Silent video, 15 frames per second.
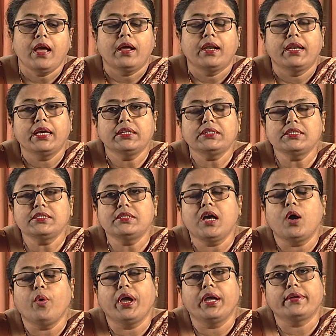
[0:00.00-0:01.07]
Let us
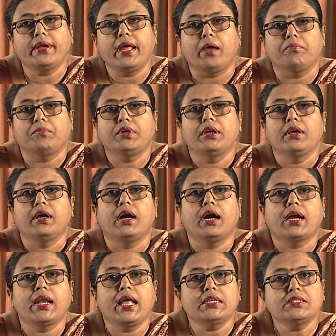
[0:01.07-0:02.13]
now attempt a
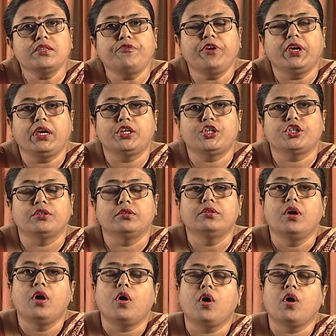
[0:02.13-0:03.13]
classification